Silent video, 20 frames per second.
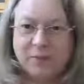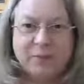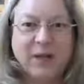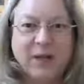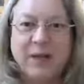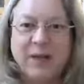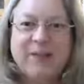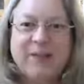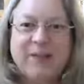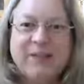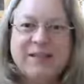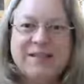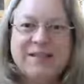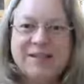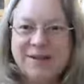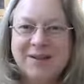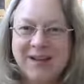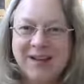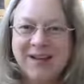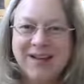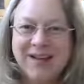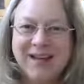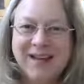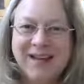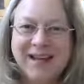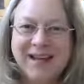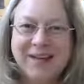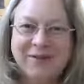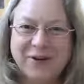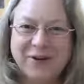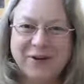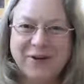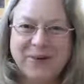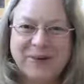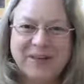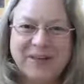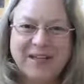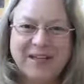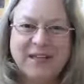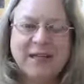play with this, have fun
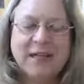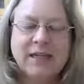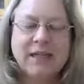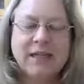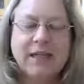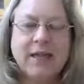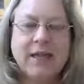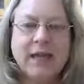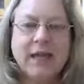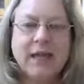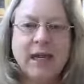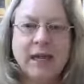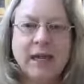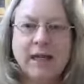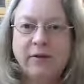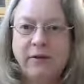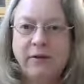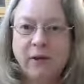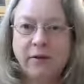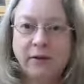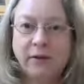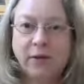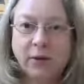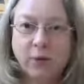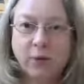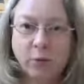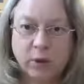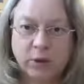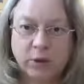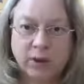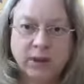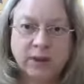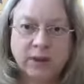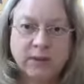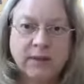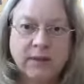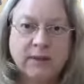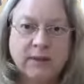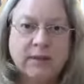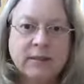with it, and if you have any
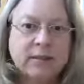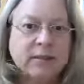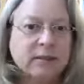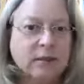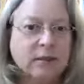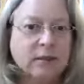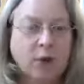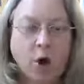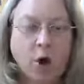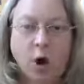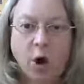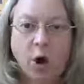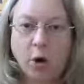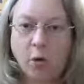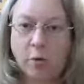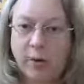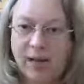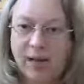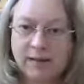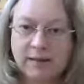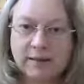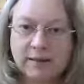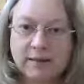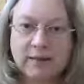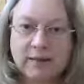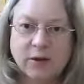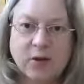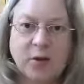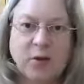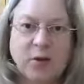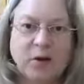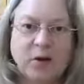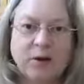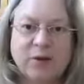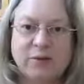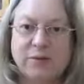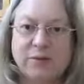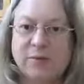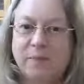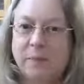questions, comments,
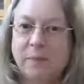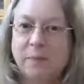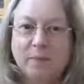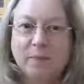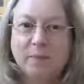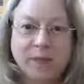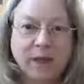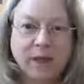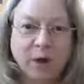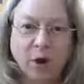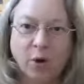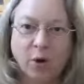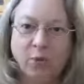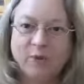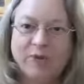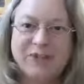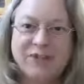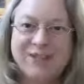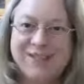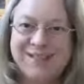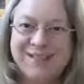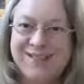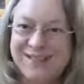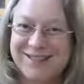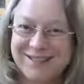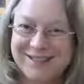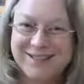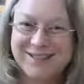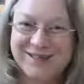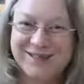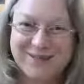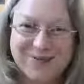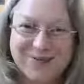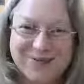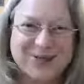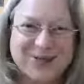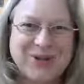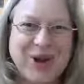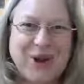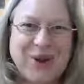or suggestions
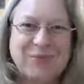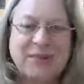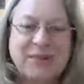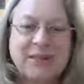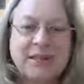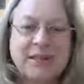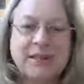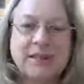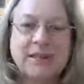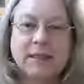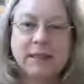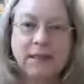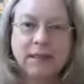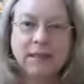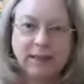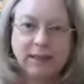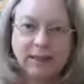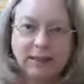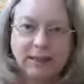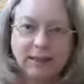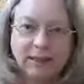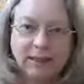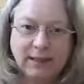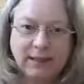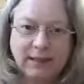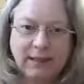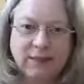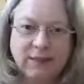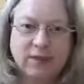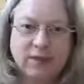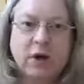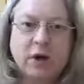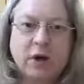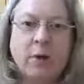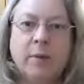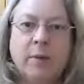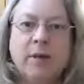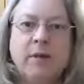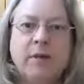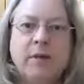for topics, there's a
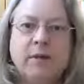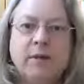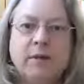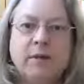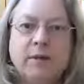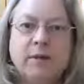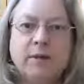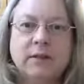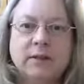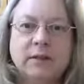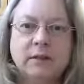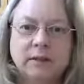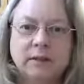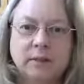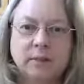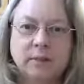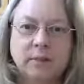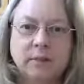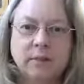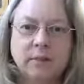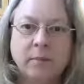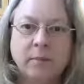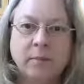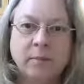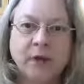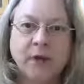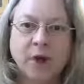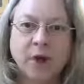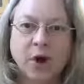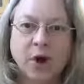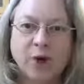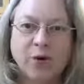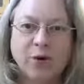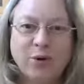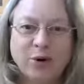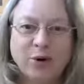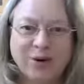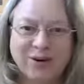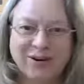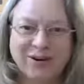comment system
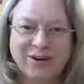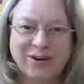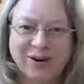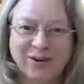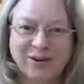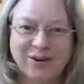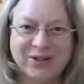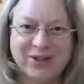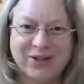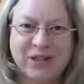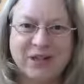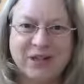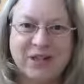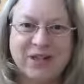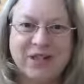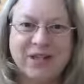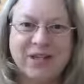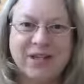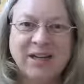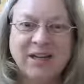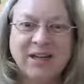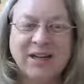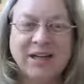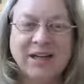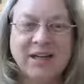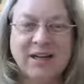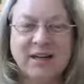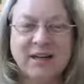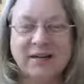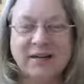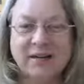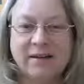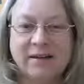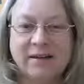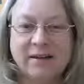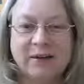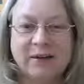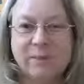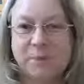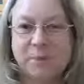below on this article, and
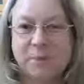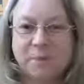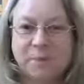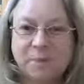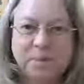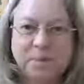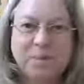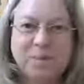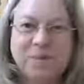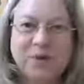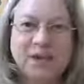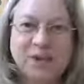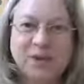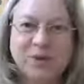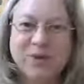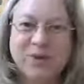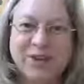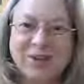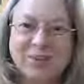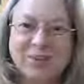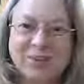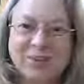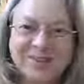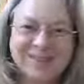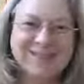use it.